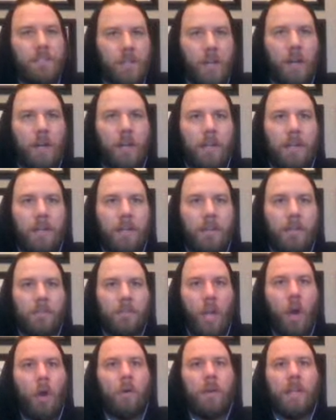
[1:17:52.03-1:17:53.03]
son
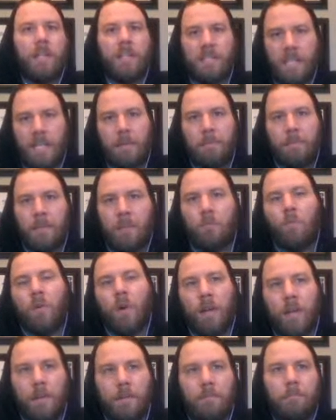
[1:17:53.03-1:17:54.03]
Cody is going to be the
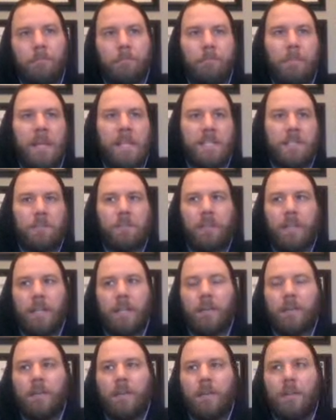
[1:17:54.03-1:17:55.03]
one
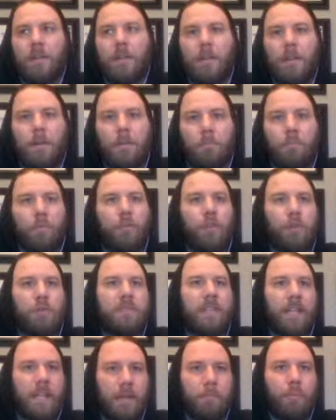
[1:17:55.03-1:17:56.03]
basically
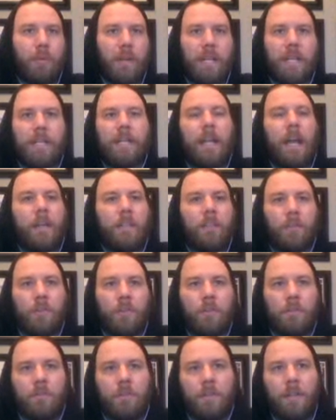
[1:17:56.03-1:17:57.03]
producing and putting
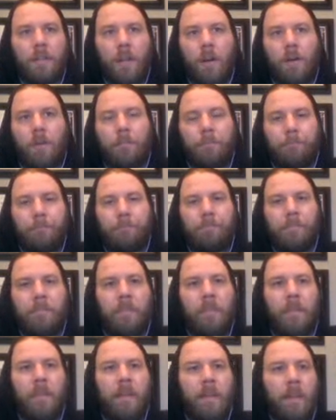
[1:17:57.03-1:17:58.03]
together,
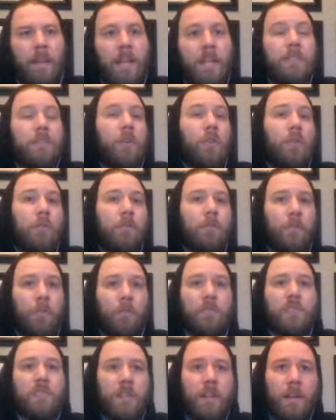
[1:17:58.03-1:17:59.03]
his own
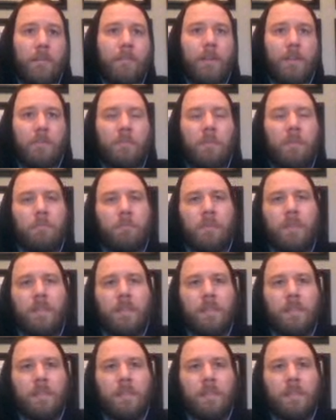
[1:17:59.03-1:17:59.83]
version of it with